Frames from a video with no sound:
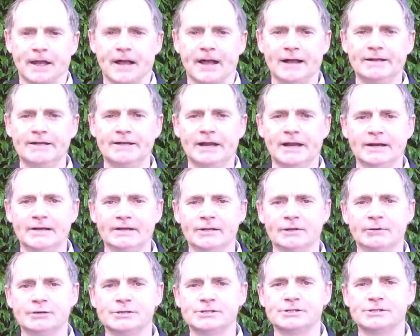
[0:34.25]
and yet
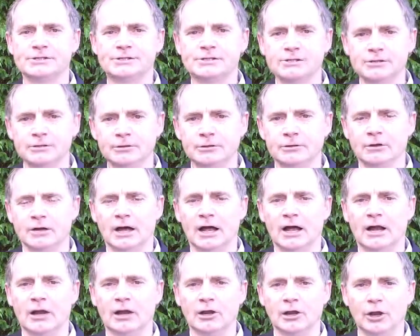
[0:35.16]
there are still
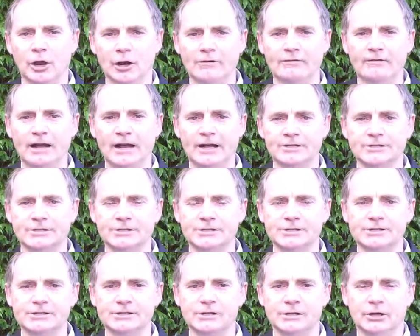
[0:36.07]
a lot of
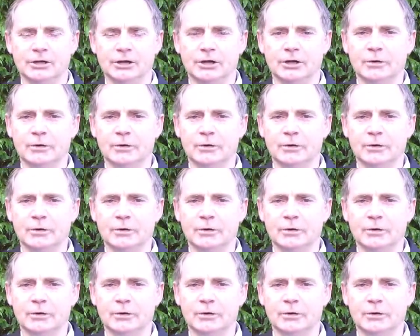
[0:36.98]
agents